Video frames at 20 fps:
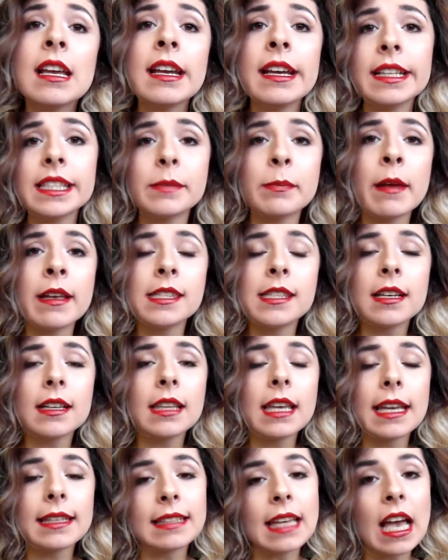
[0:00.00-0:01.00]
It's
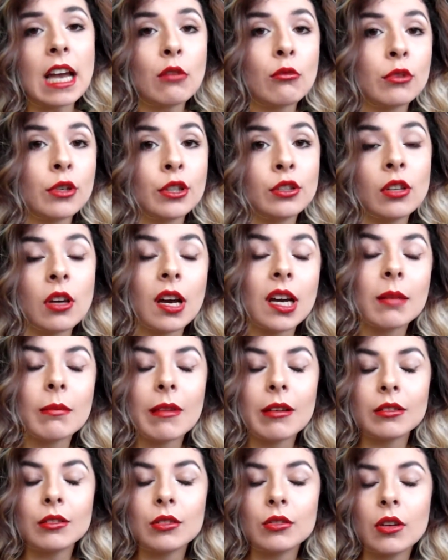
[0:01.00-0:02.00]
basically a tag where you talk
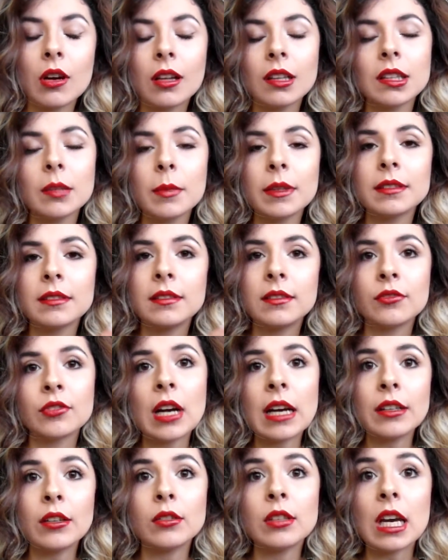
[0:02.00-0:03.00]
about your ultimate
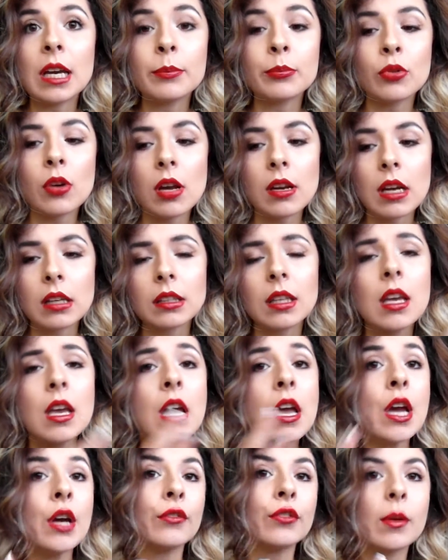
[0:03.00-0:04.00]
ride or die product
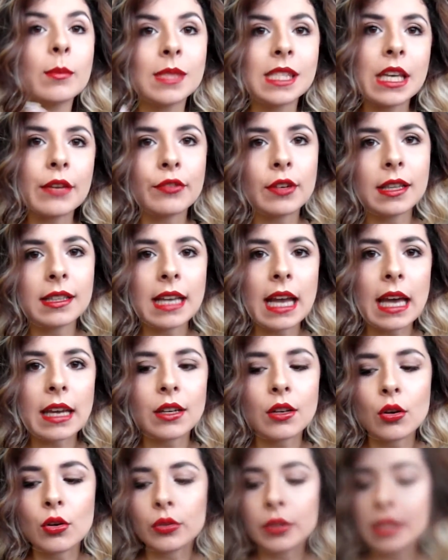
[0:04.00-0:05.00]
from several
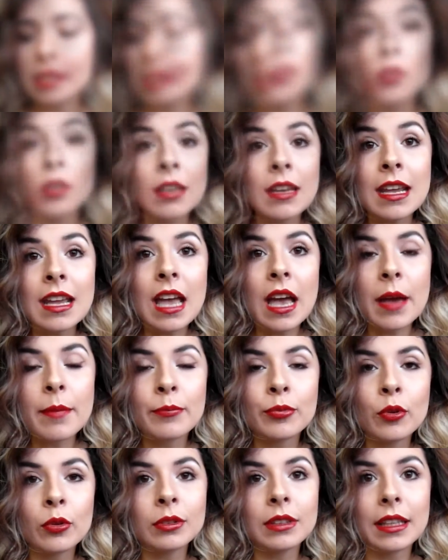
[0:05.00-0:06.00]
categories. So today I
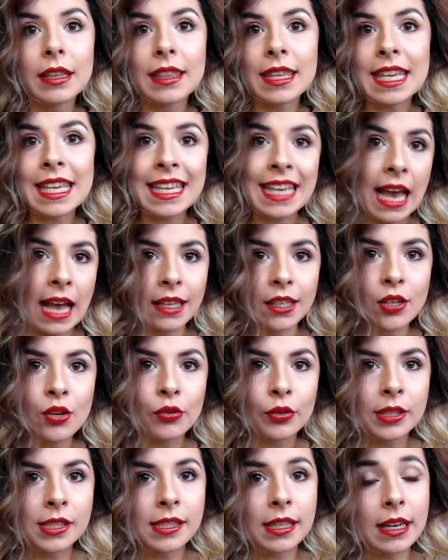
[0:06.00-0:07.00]
brought the
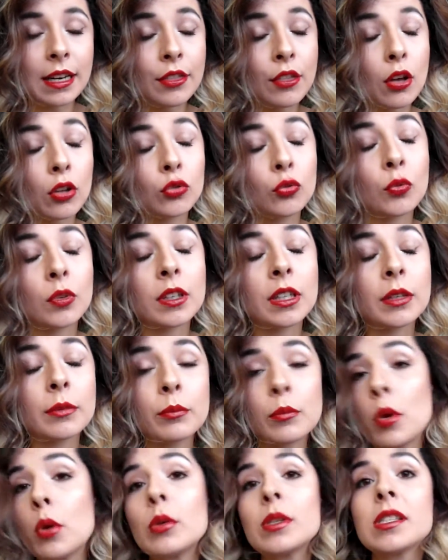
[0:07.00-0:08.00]
categories that I thought were
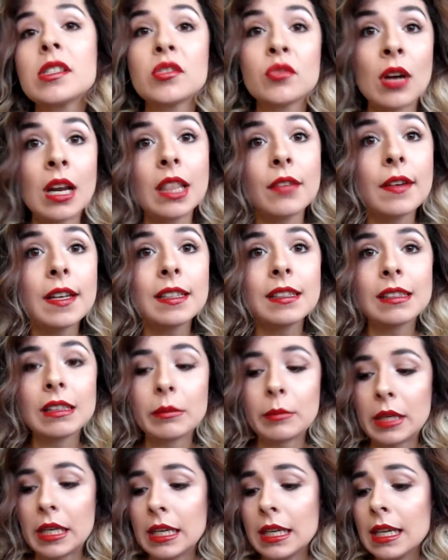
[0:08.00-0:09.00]
most relevant to
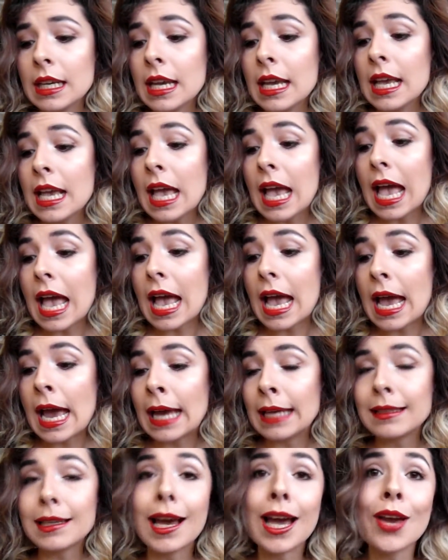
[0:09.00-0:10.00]
me
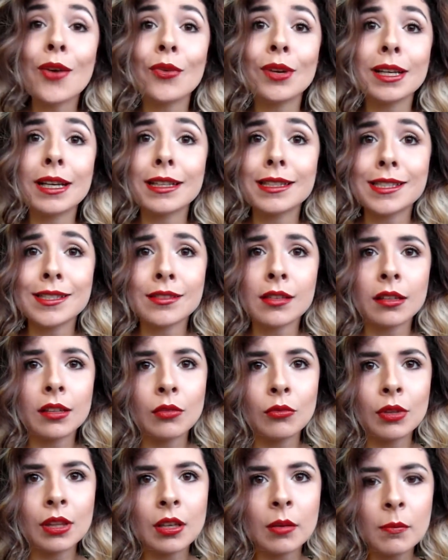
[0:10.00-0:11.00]
and I want to get started
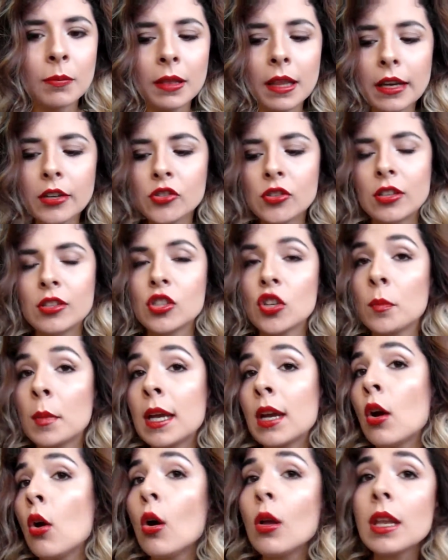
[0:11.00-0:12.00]
with complexion. So
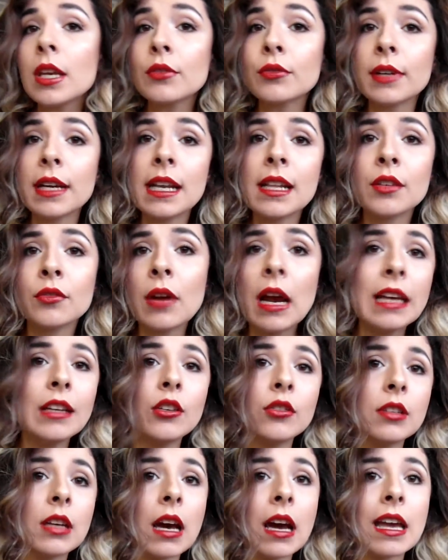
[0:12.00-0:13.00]
my holy grail, ride
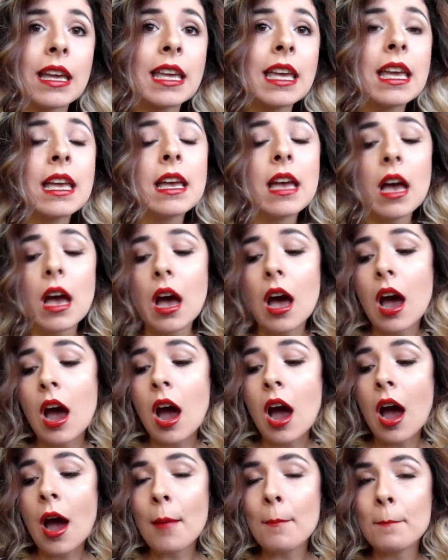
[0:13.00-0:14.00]
or die,
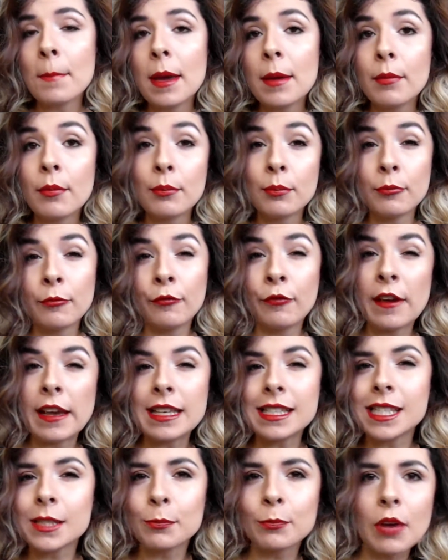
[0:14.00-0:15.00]
um,
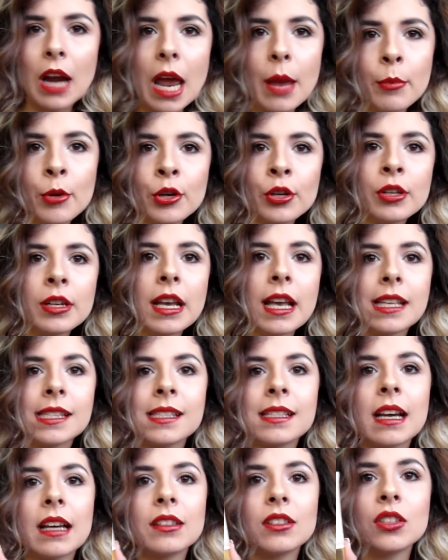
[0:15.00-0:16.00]
face primer has
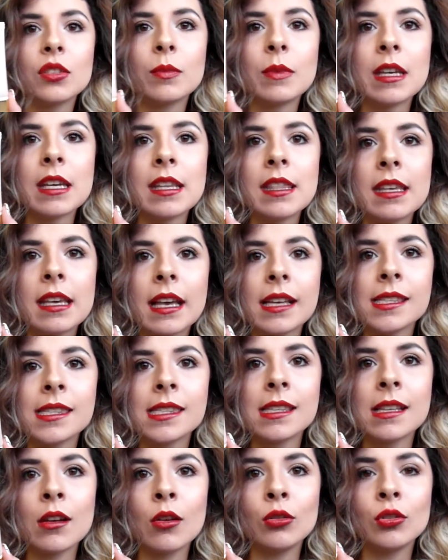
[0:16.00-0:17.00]
got to be the
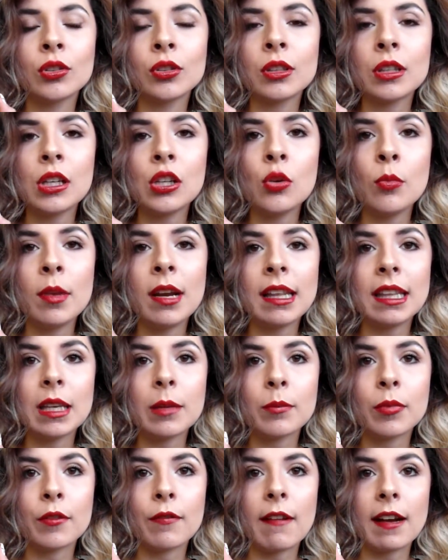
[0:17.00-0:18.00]
Estee Lauder
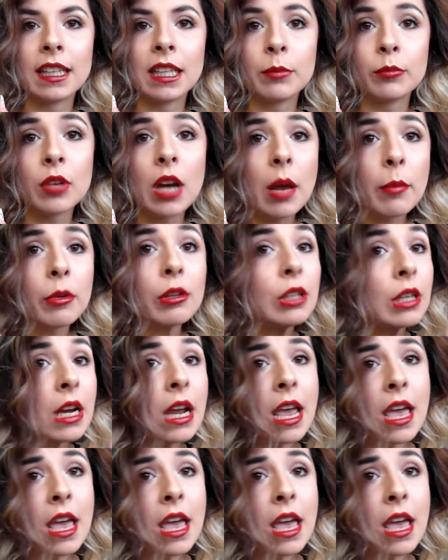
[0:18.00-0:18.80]
Illuminating Perfecting Primer.